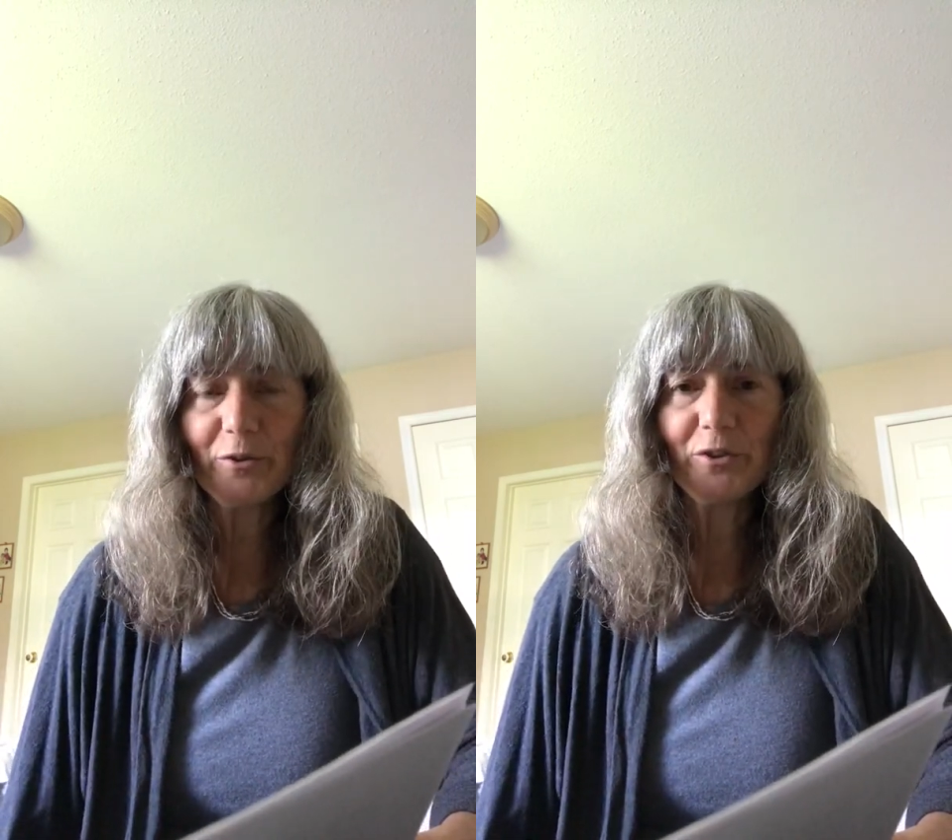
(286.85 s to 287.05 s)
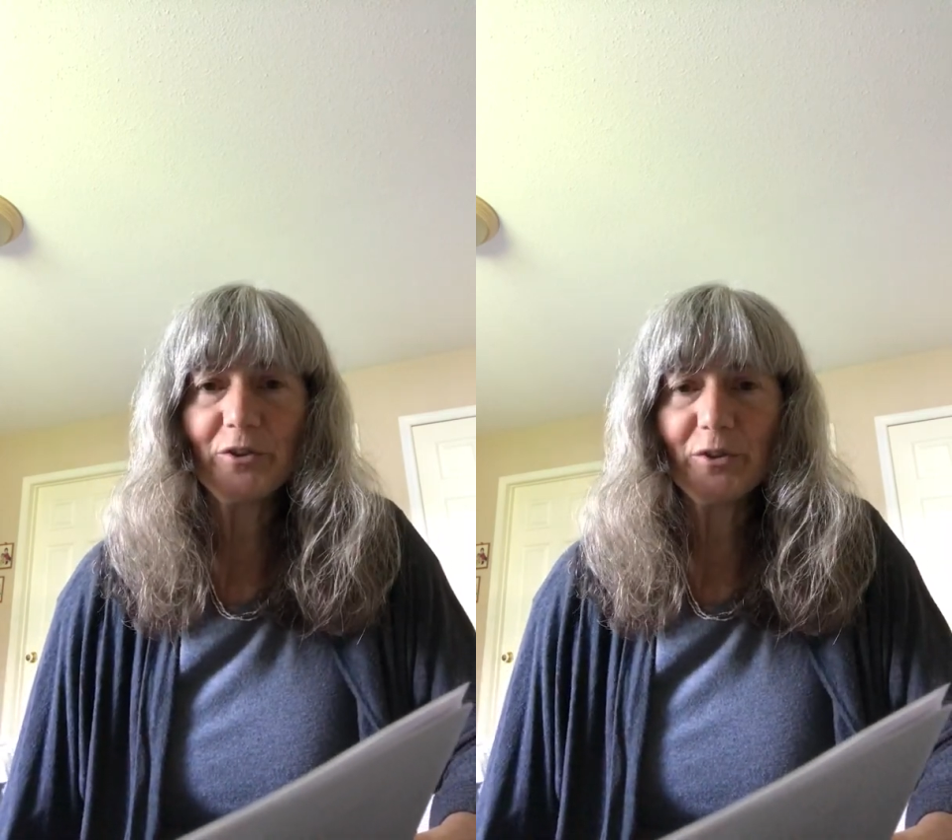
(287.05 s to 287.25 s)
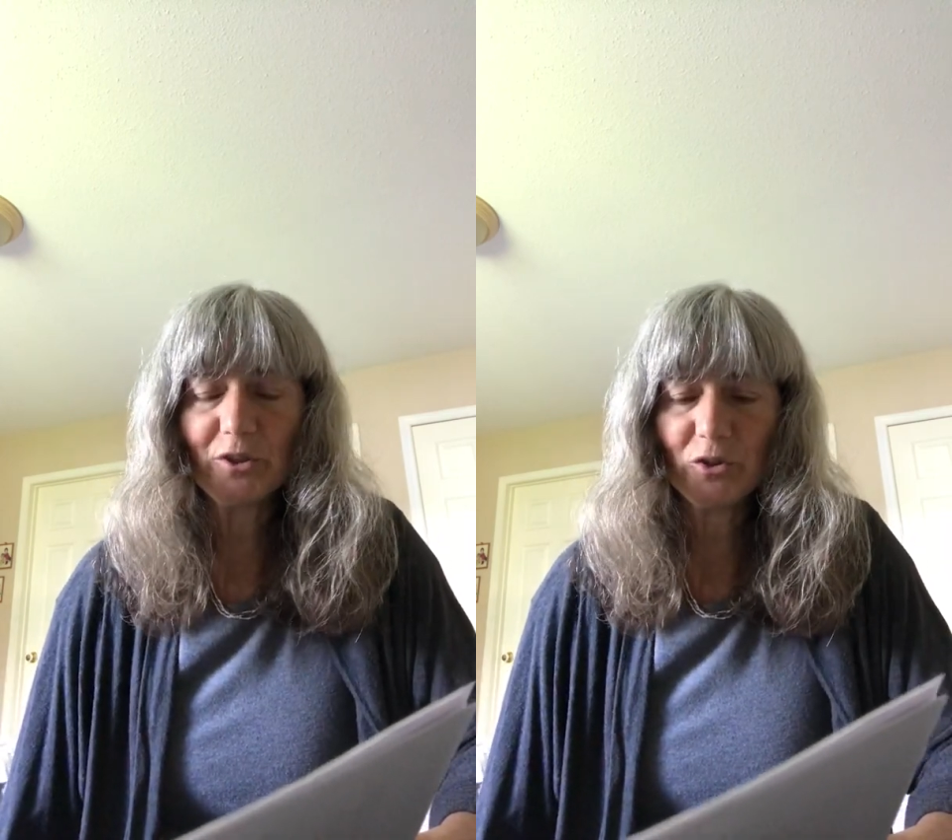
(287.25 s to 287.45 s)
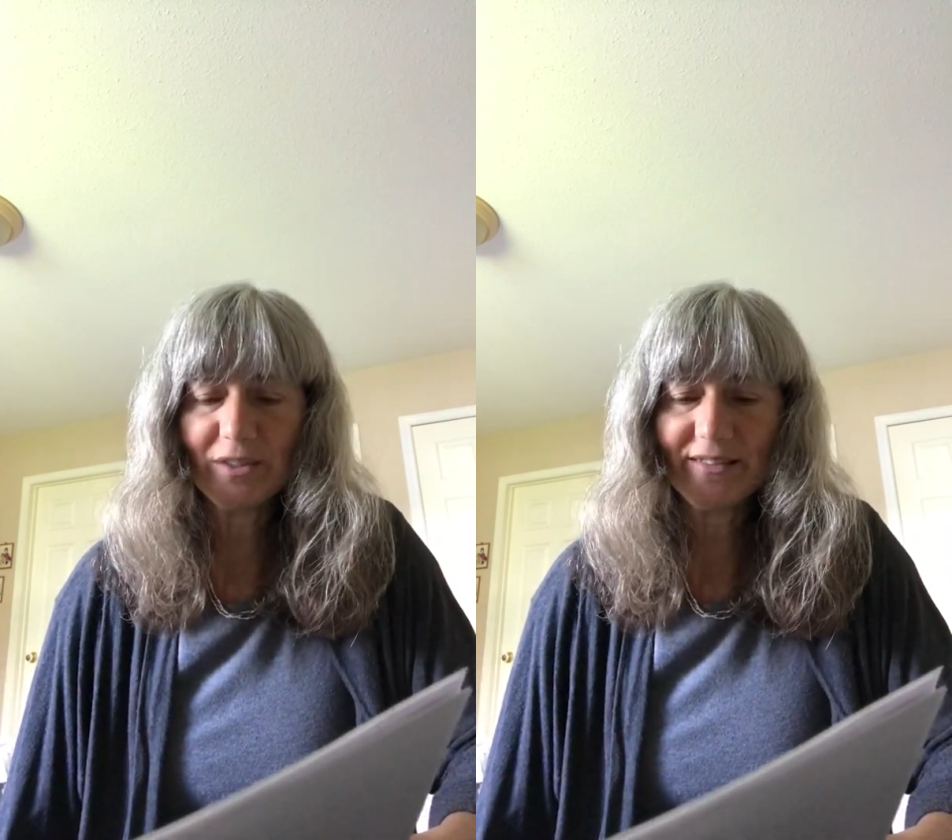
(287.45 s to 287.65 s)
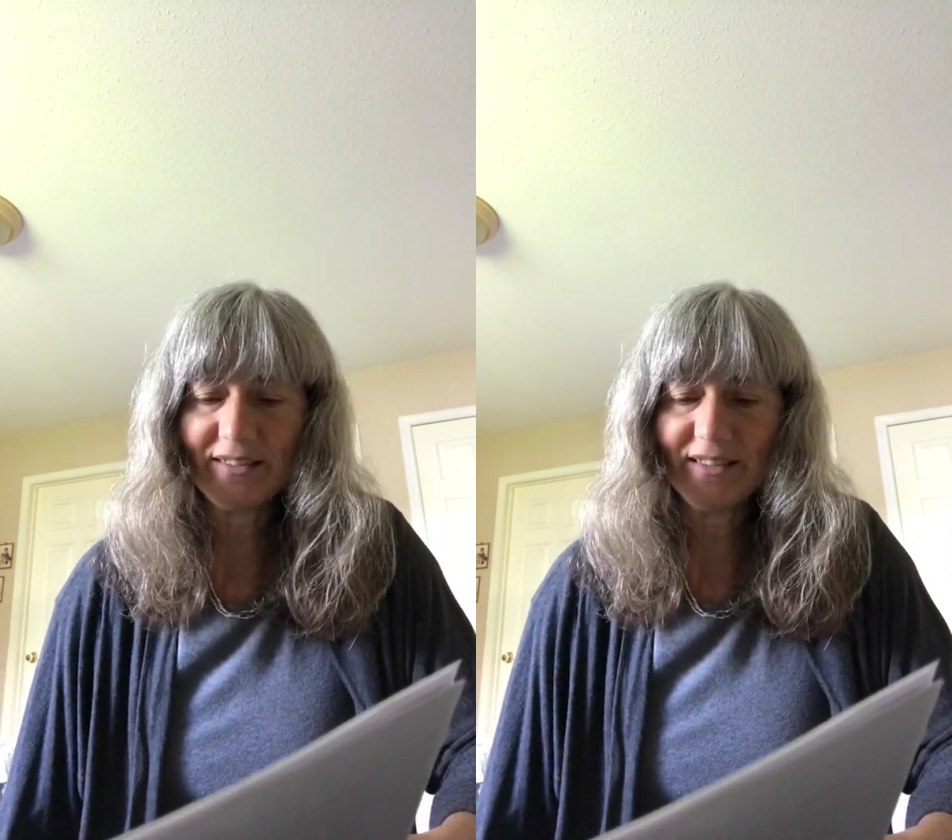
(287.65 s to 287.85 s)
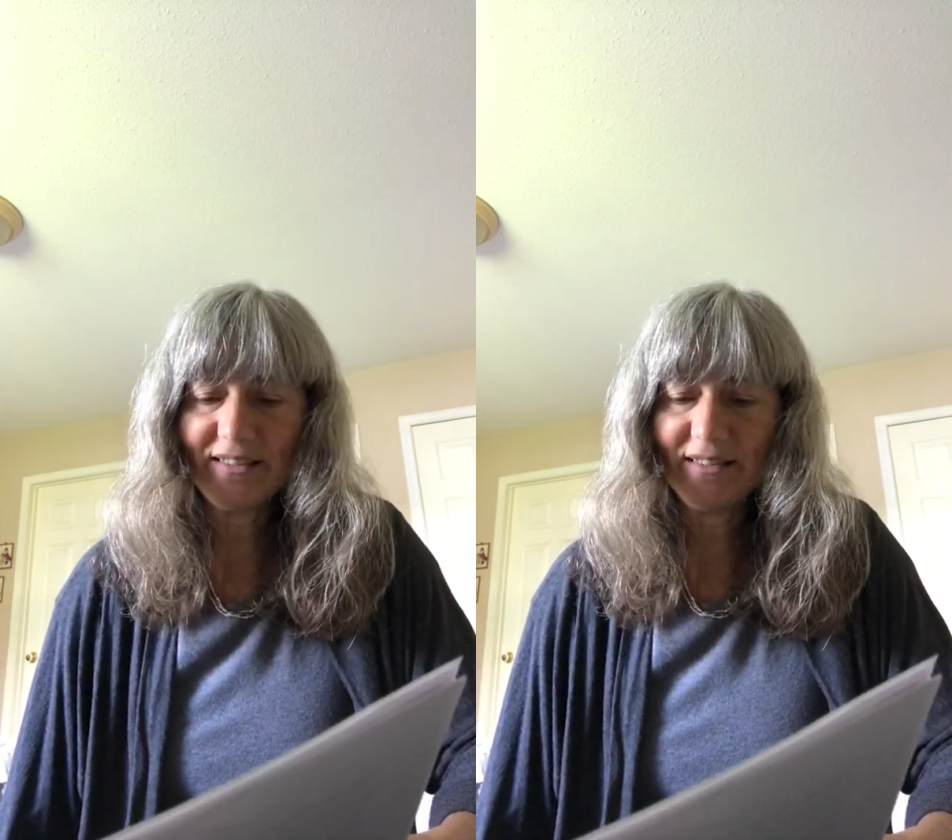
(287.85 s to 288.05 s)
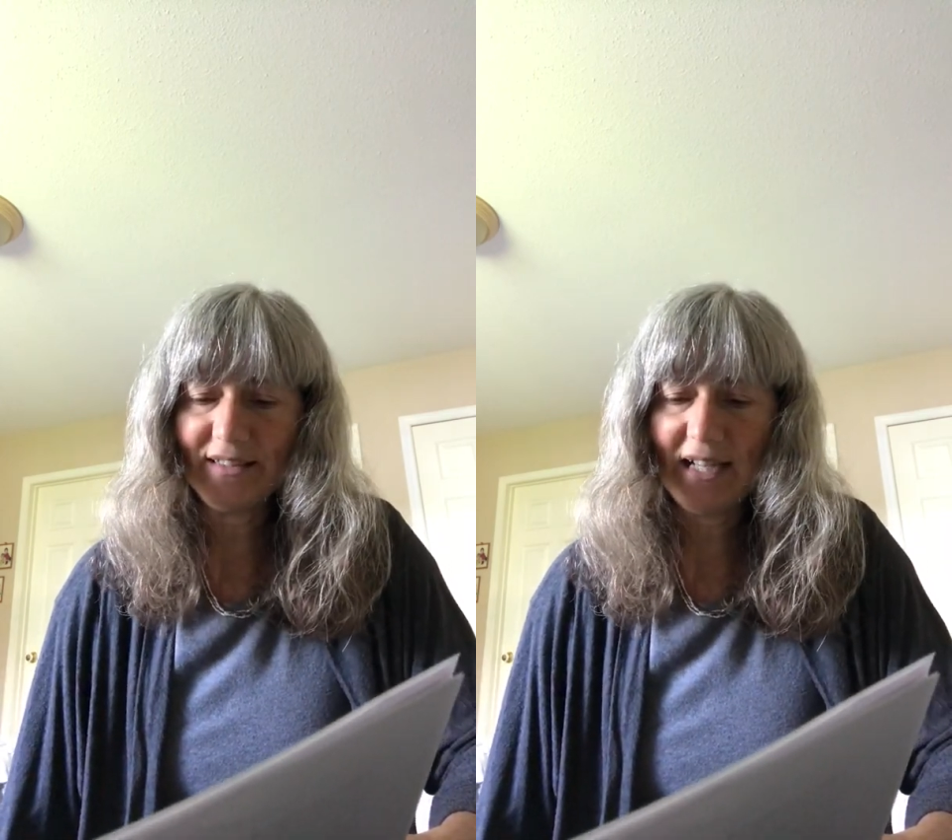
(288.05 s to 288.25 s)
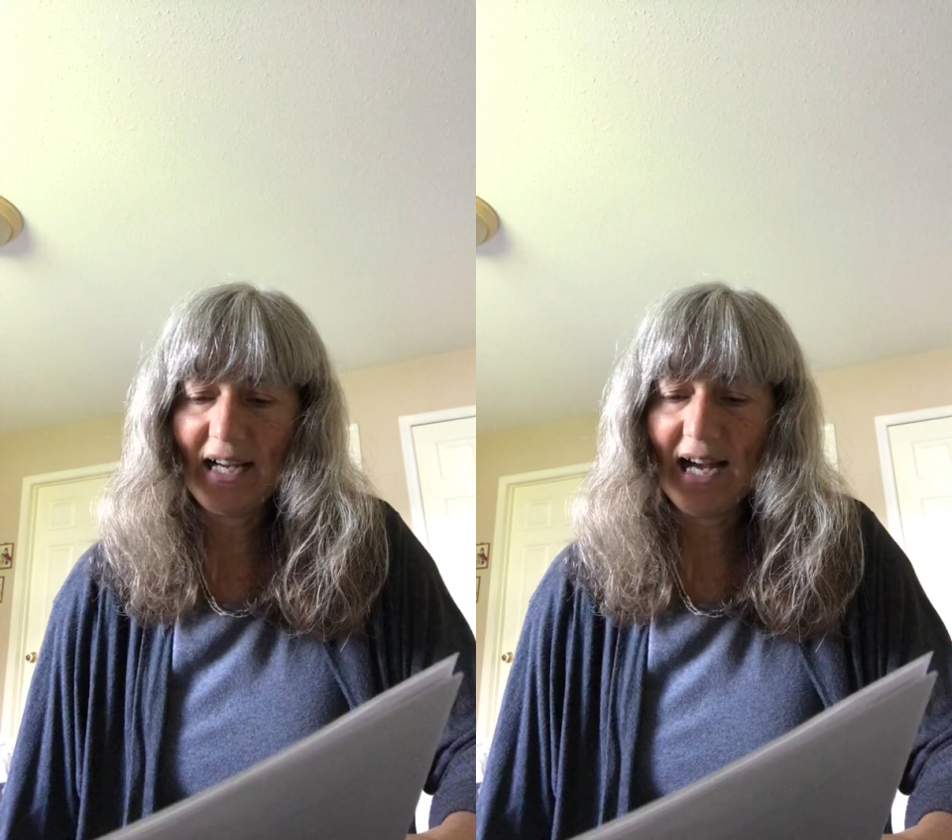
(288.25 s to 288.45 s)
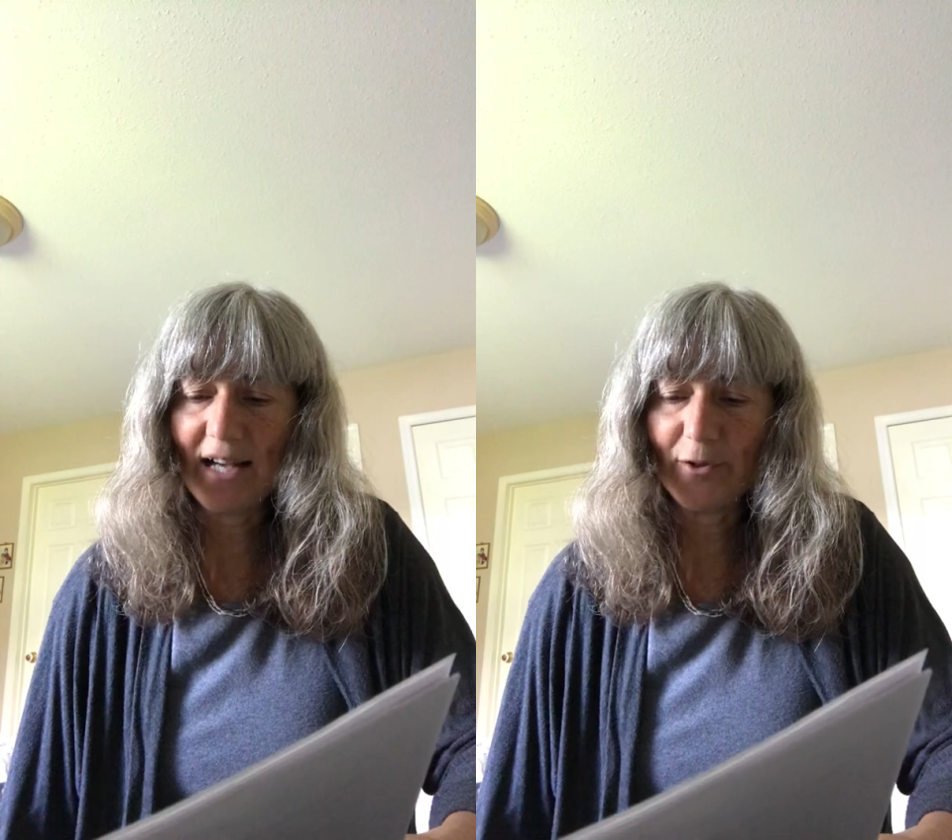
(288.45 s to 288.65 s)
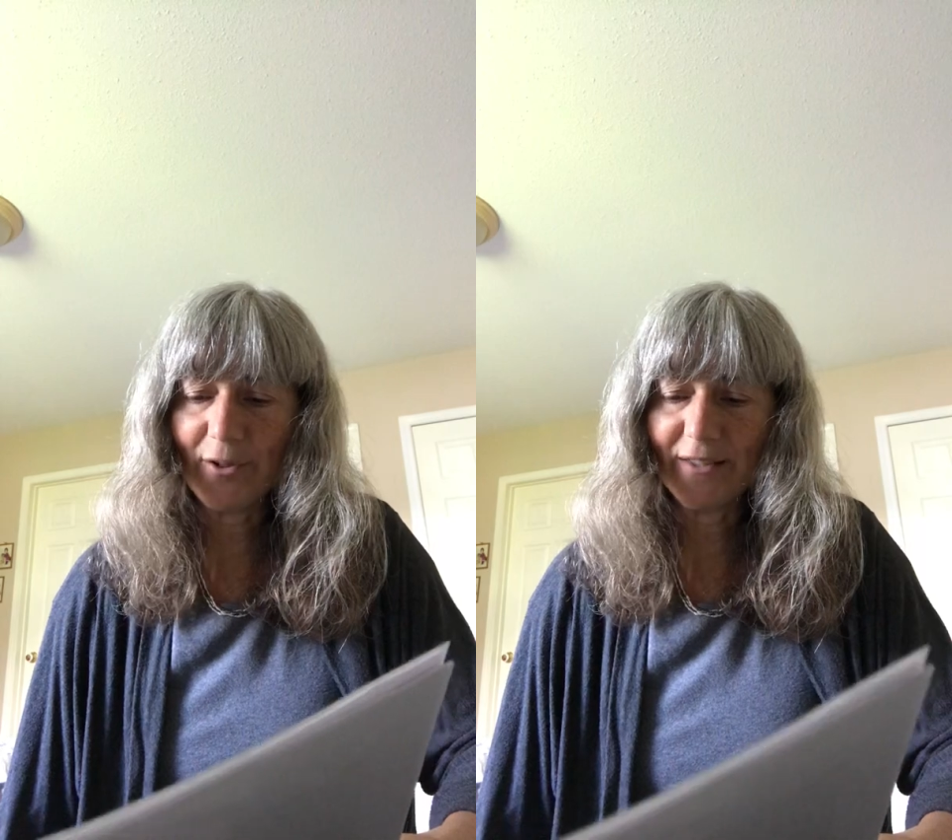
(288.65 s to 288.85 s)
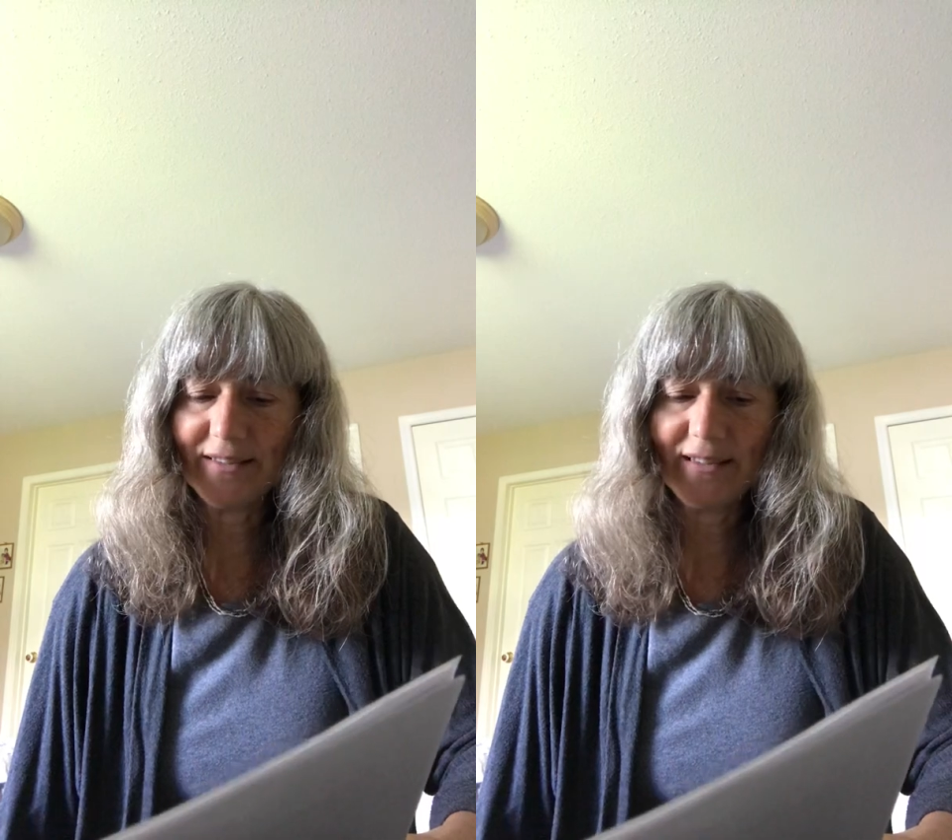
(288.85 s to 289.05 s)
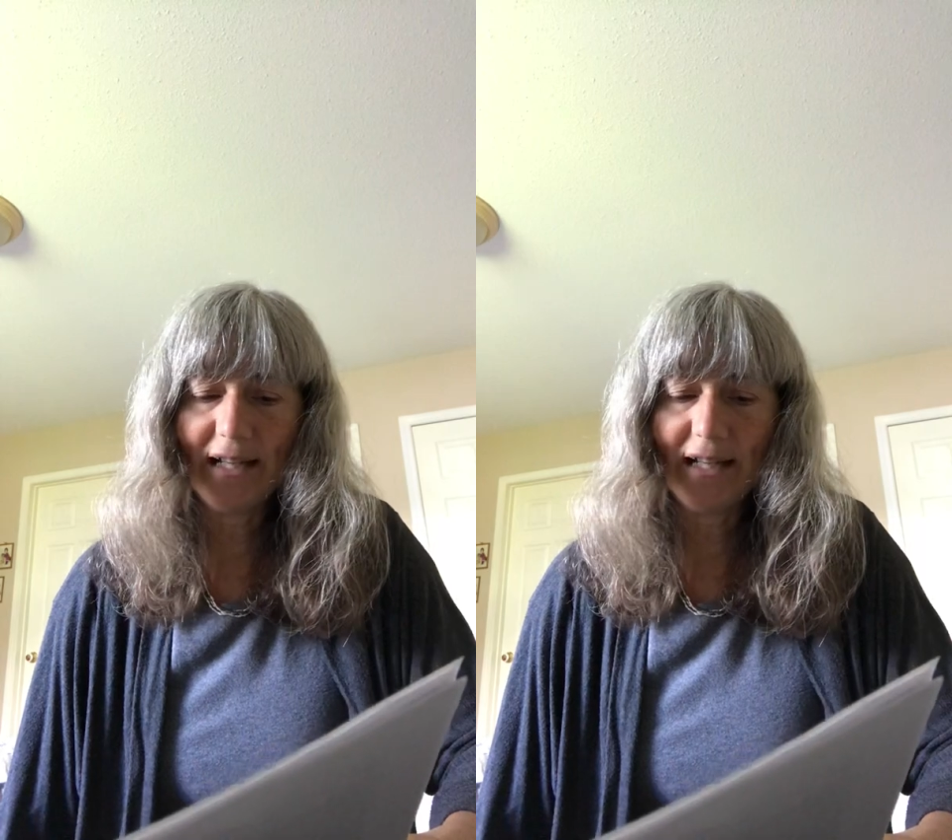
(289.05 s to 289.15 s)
or to a trusted adult.